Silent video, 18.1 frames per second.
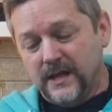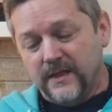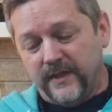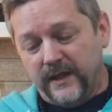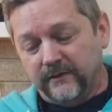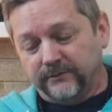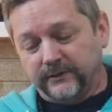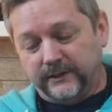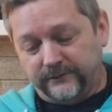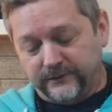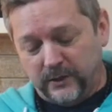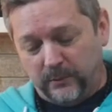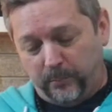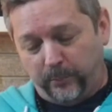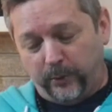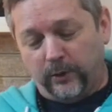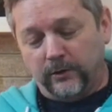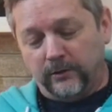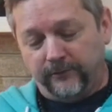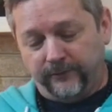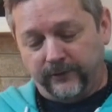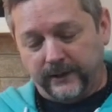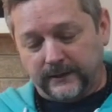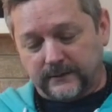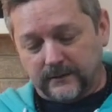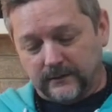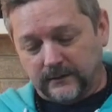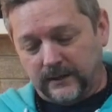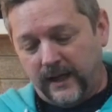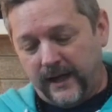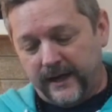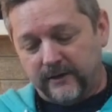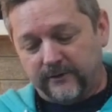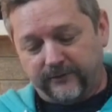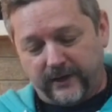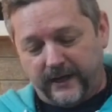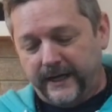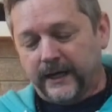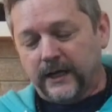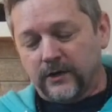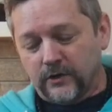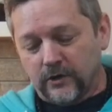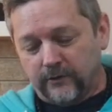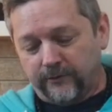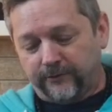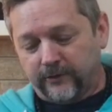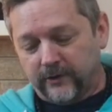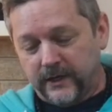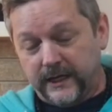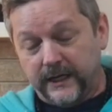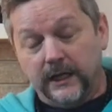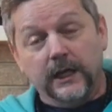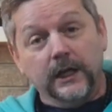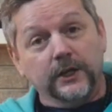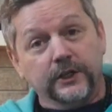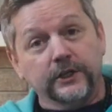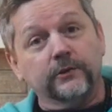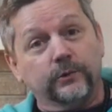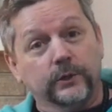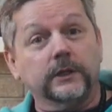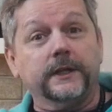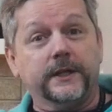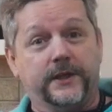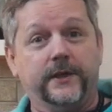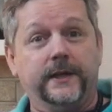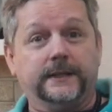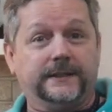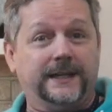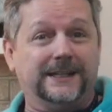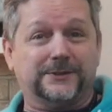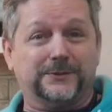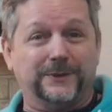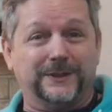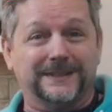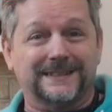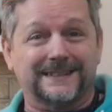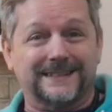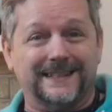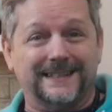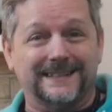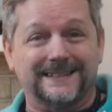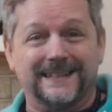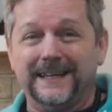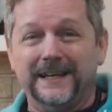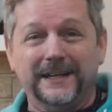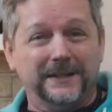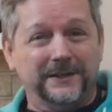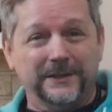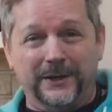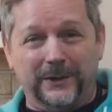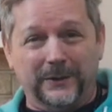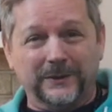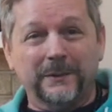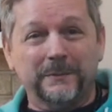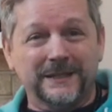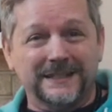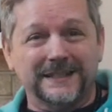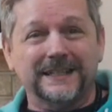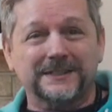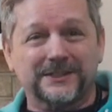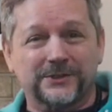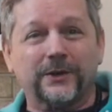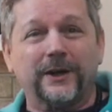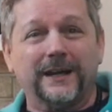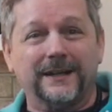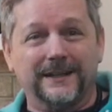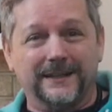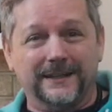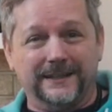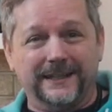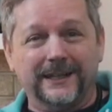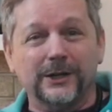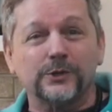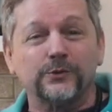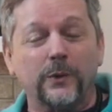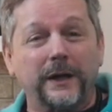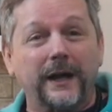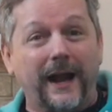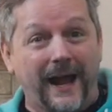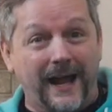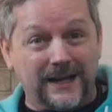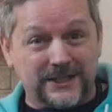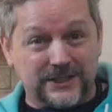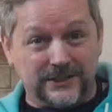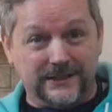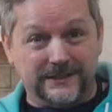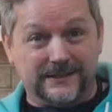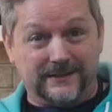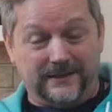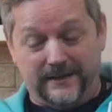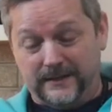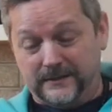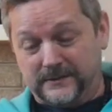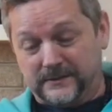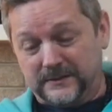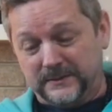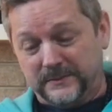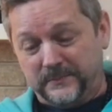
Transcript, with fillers: They've lived a perfect life, error free. Do you really think that's what it says? No, let me let's try it again. Here's what it actually says.